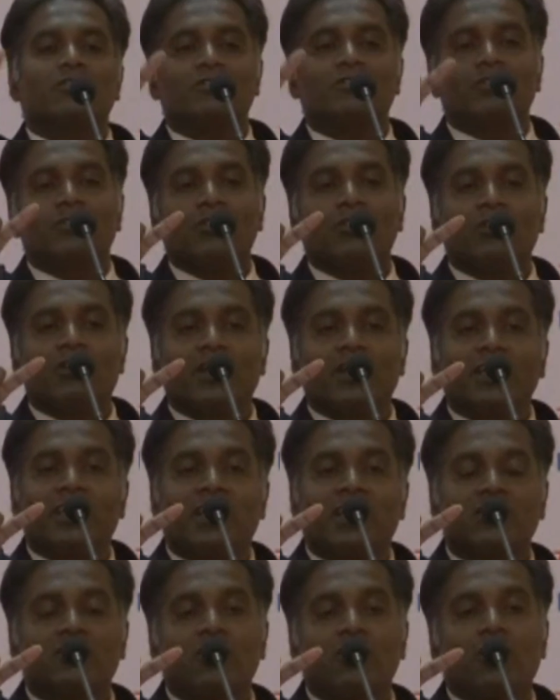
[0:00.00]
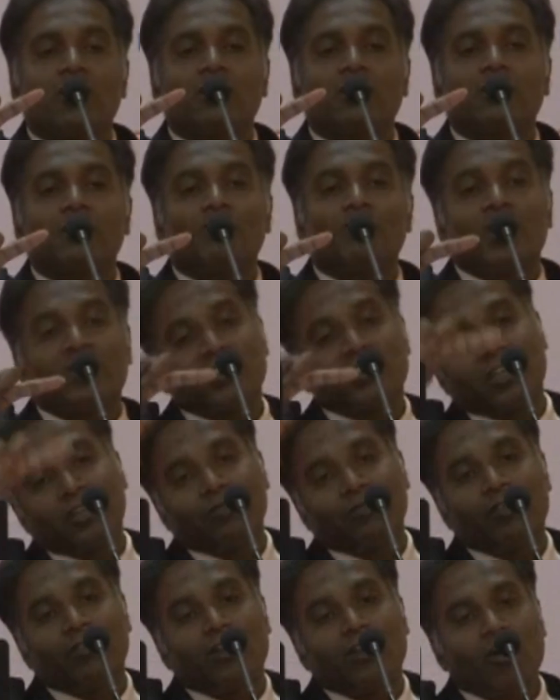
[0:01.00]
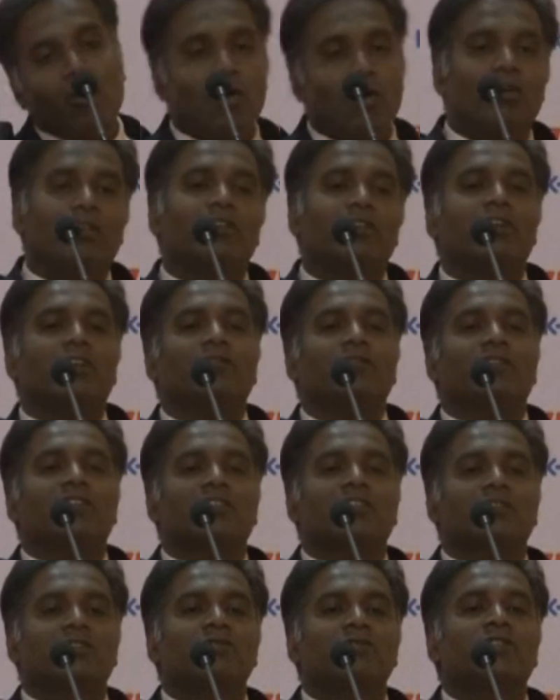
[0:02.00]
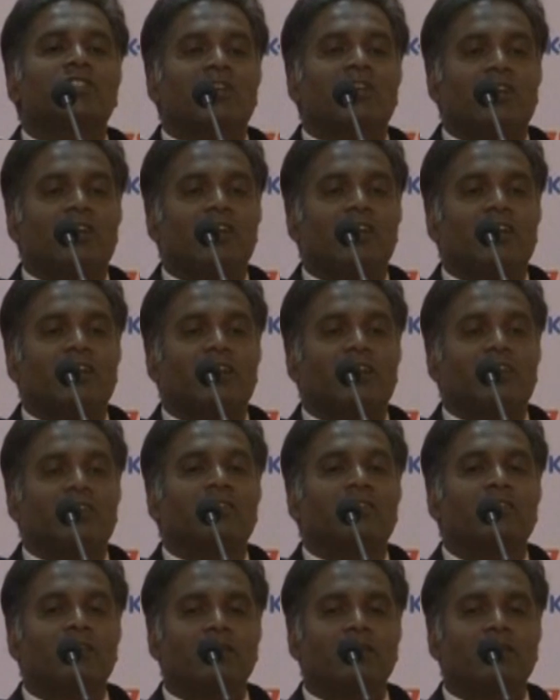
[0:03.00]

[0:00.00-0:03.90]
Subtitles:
So it has got mastery over all the devices which are connected,